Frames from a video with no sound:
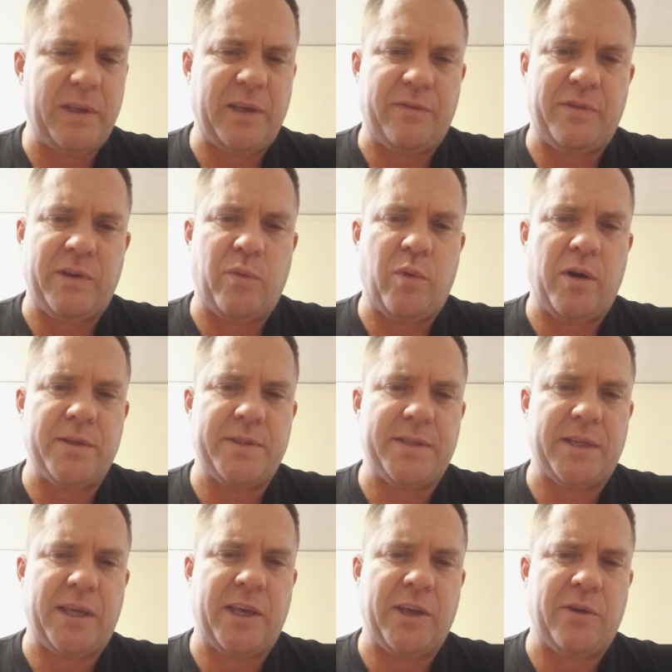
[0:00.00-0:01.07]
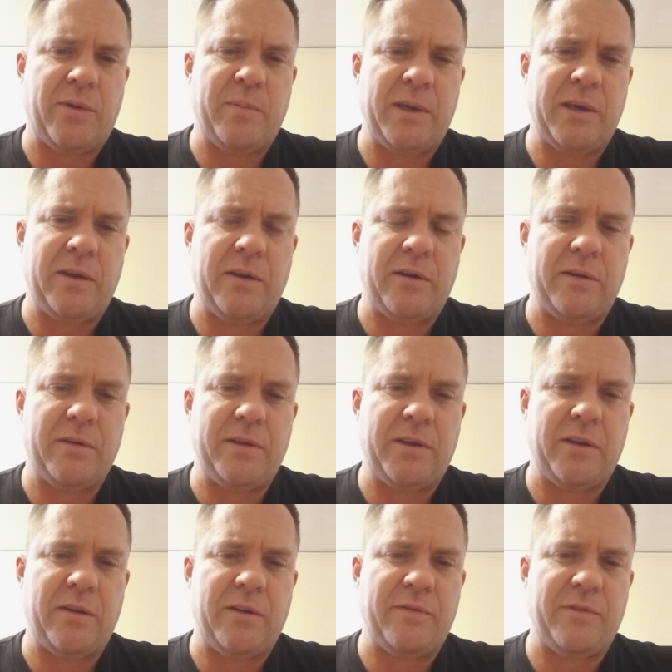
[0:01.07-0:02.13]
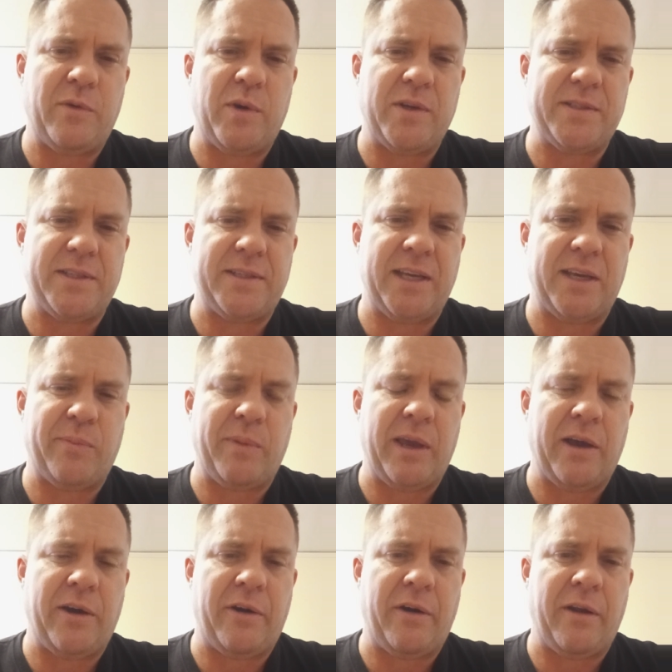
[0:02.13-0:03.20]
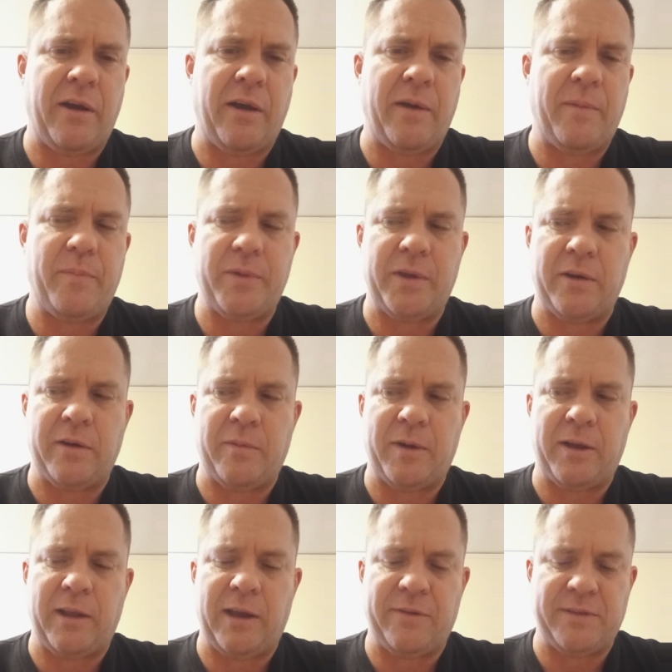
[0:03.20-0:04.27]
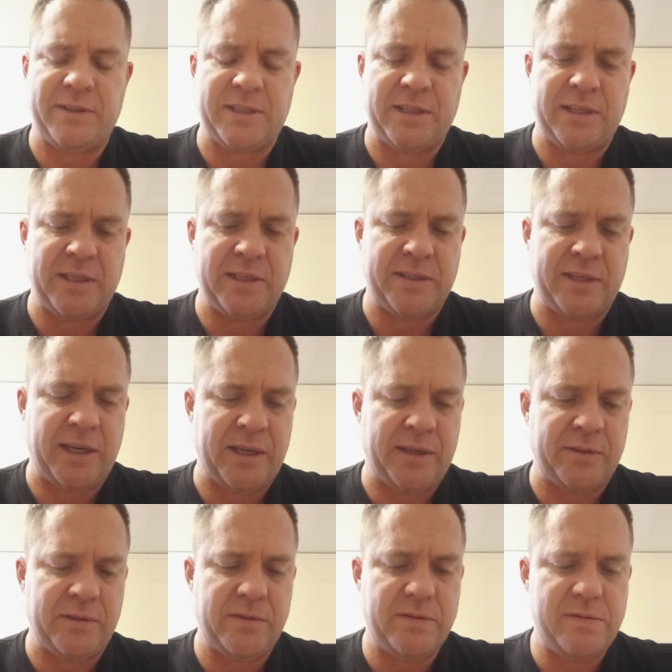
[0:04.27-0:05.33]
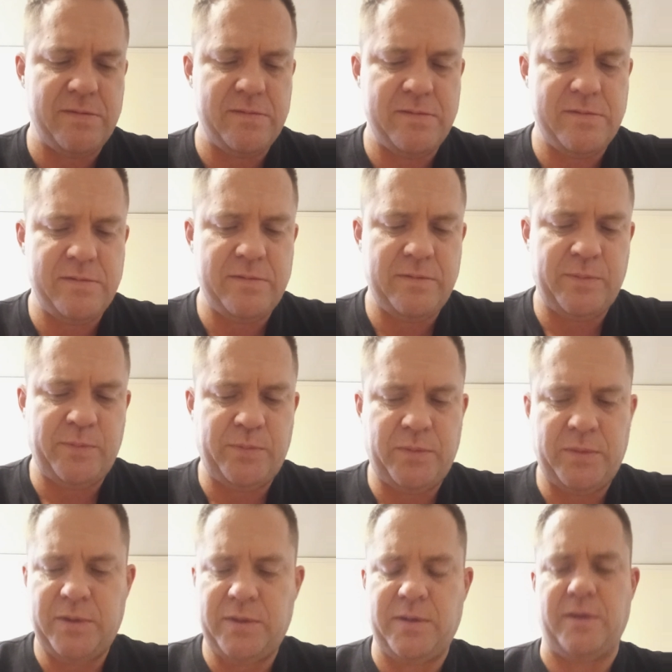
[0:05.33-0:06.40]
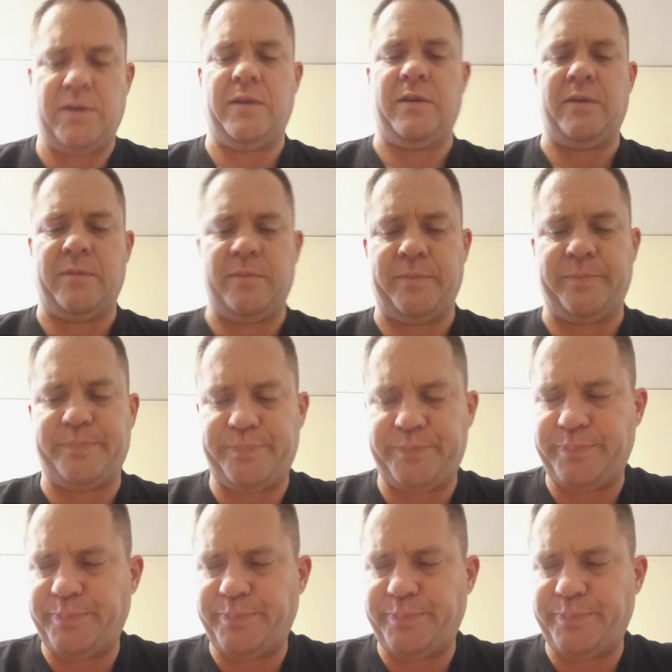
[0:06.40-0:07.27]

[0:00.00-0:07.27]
if he wants to kill me or you know if he wants to take me out or not you know my life is in his hands um,